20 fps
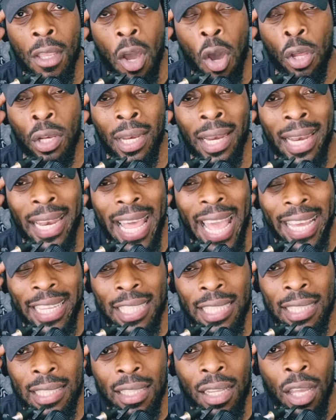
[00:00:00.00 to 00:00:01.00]

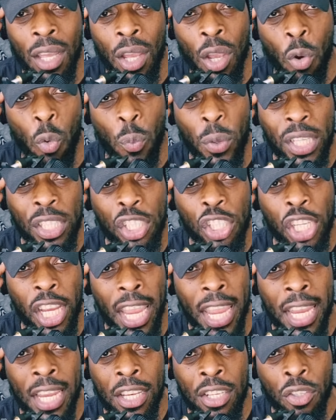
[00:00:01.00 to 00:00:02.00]
unless we
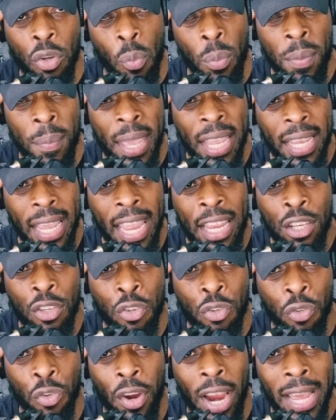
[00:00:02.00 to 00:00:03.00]
change or we make a
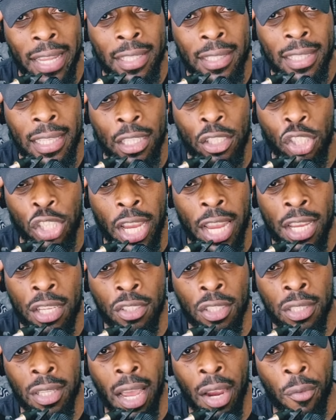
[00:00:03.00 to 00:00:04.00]
drastic
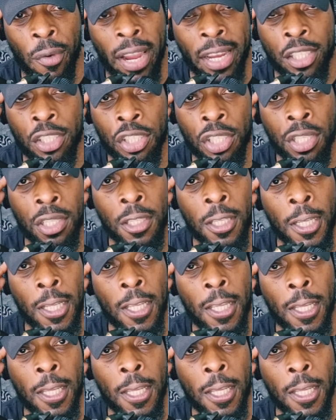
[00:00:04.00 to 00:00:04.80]
change in direction.